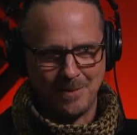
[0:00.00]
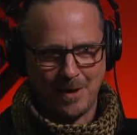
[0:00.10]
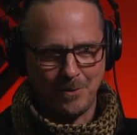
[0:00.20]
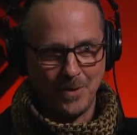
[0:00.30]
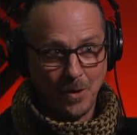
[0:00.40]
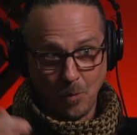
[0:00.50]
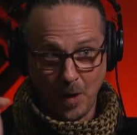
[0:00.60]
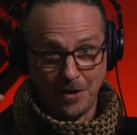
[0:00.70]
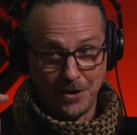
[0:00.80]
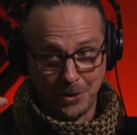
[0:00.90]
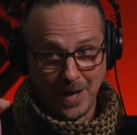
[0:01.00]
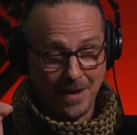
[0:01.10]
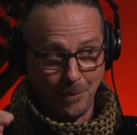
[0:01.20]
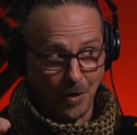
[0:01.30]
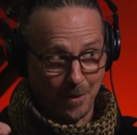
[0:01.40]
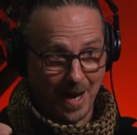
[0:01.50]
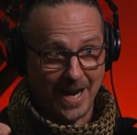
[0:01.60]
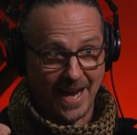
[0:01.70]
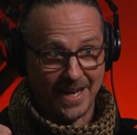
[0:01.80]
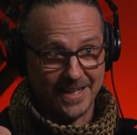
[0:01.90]
about, where are you at? Where am I
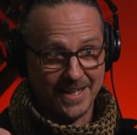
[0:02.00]
at?